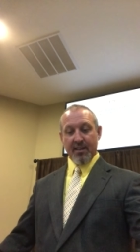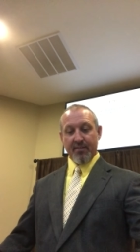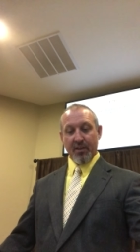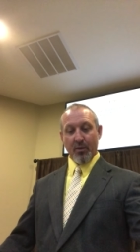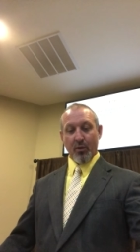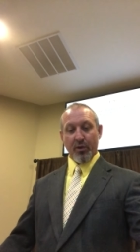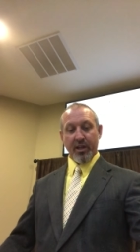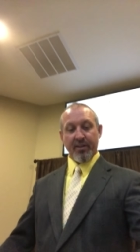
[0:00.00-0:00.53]
if
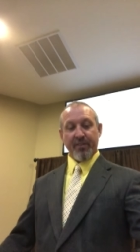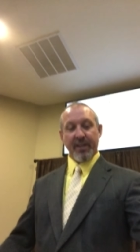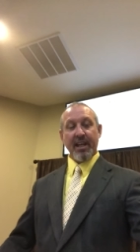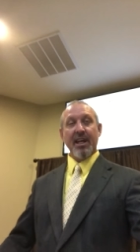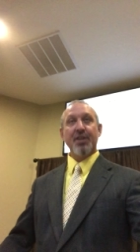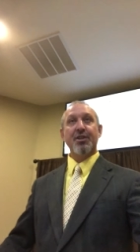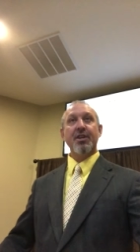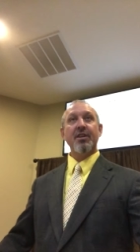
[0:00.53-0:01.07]
you want
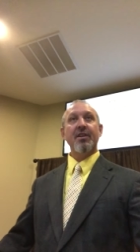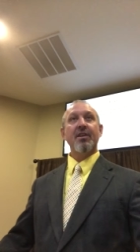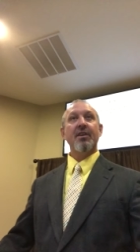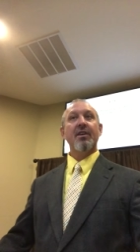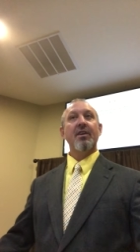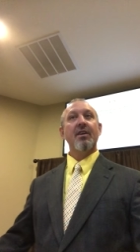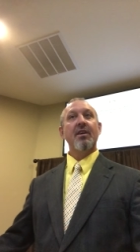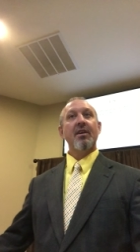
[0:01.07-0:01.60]
edification,
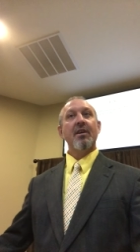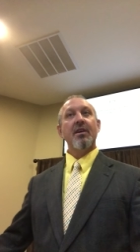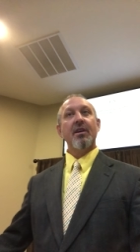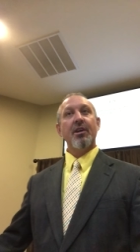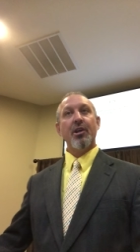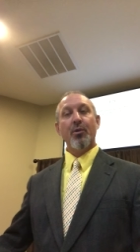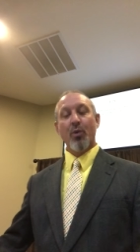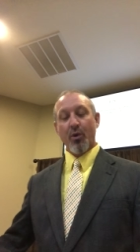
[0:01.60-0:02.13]

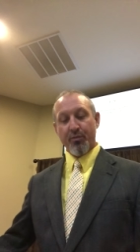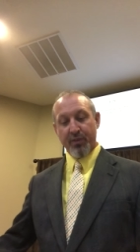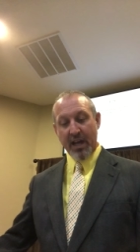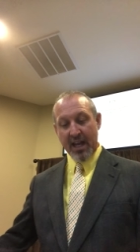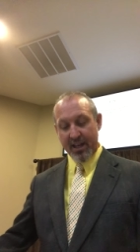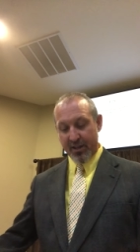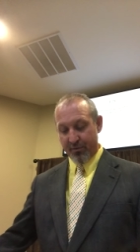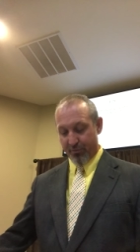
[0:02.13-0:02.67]
you won't
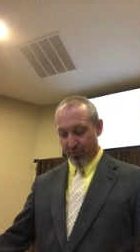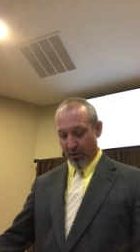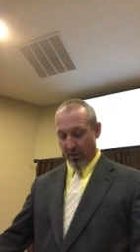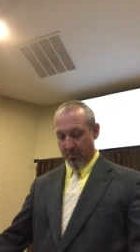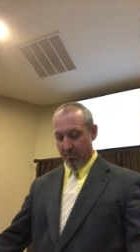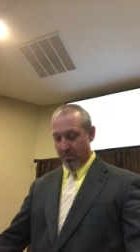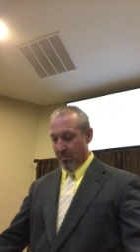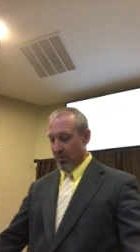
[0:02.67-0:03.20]
find it
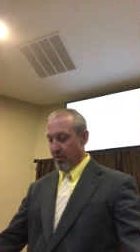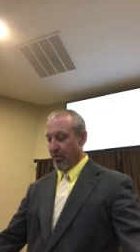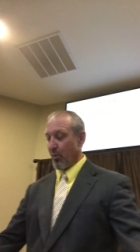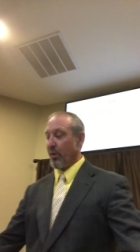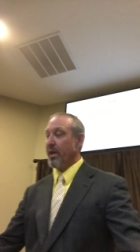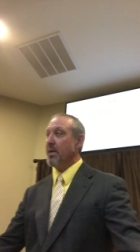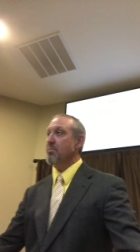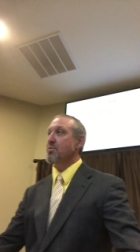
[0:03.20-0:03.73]
from the
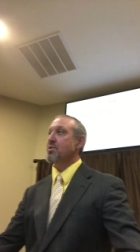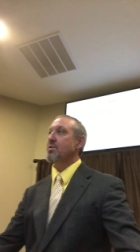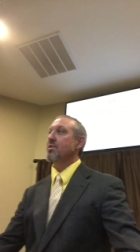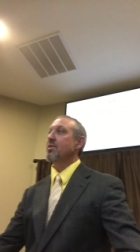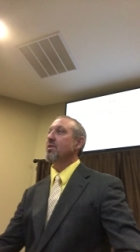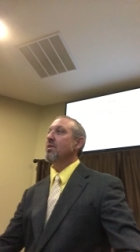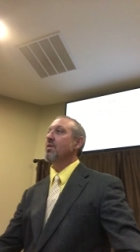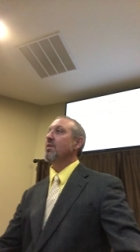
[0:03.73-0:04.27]
whims
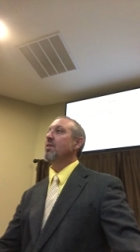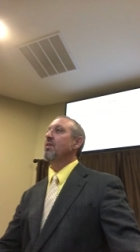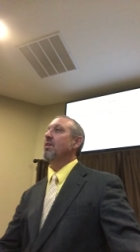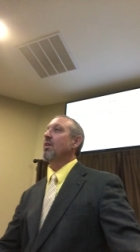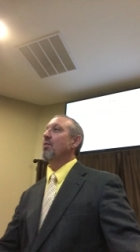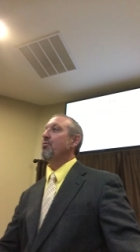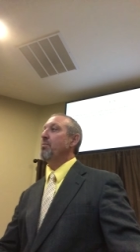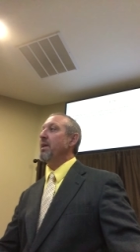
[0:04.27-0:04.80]

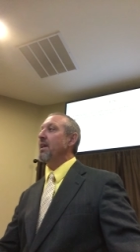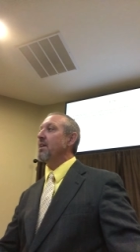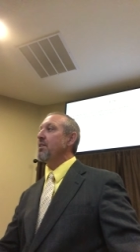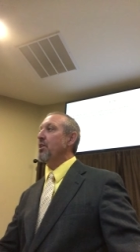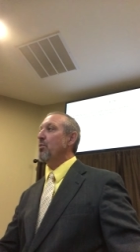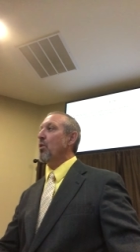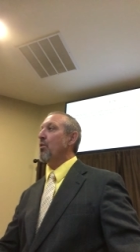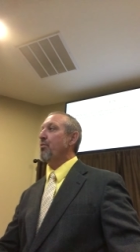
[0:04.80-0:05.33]
of
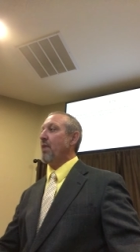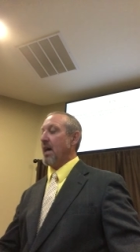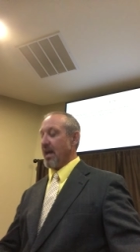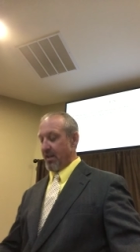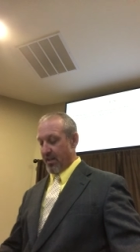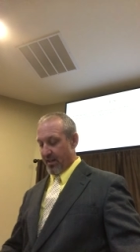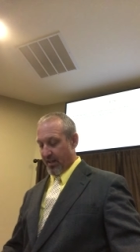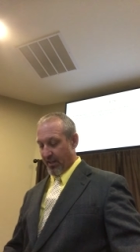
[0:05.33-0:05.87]
men. You won't
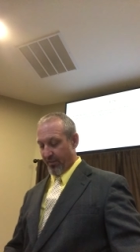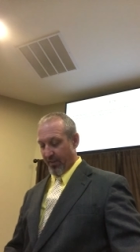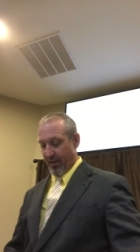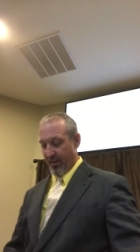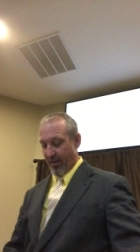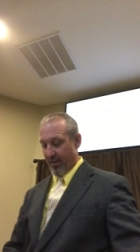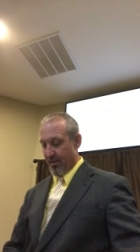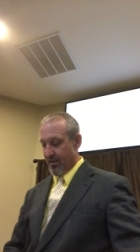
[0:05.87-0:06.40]
find it in
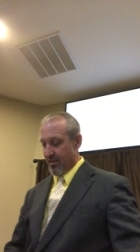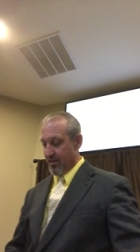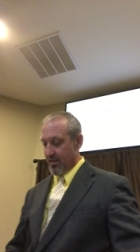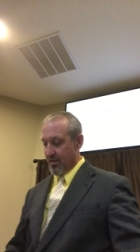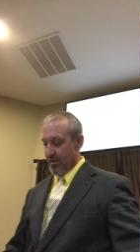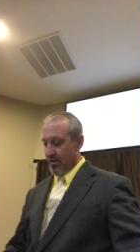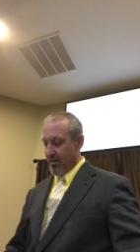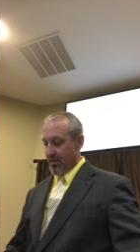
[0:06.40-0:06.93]
their
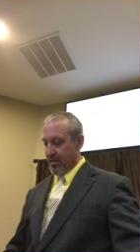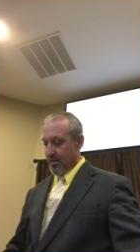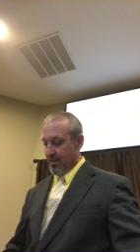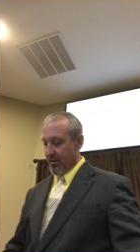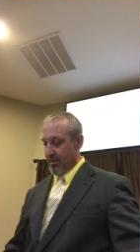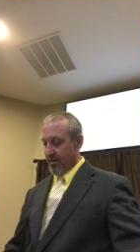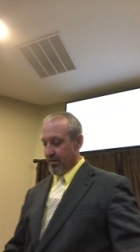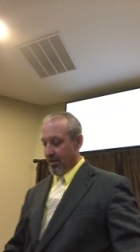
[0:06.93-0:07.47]

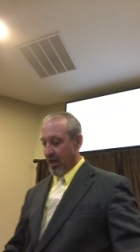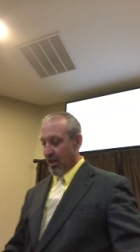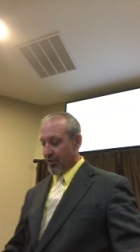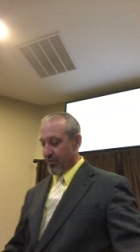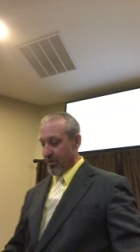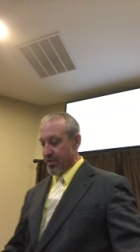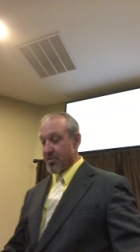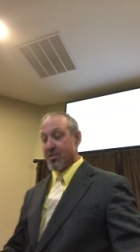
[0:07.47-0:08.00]

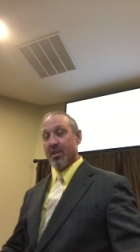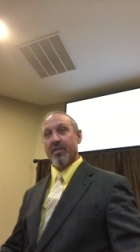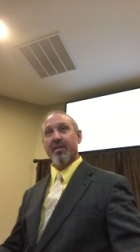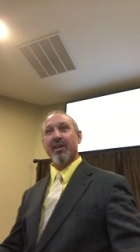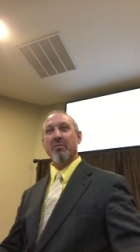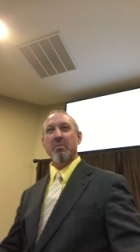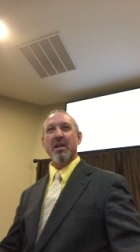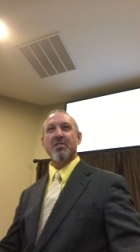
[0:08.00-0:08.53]
doctrines and
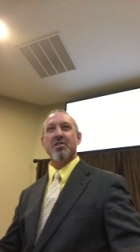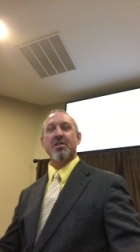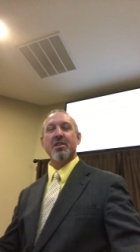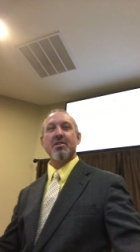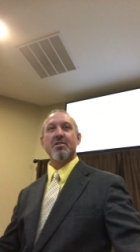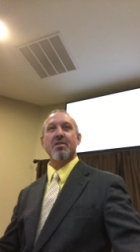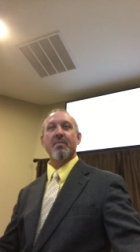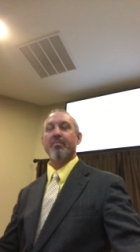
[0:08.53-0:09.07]
their
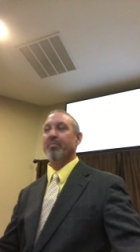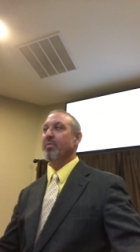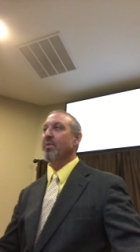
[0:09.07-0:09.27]
messages.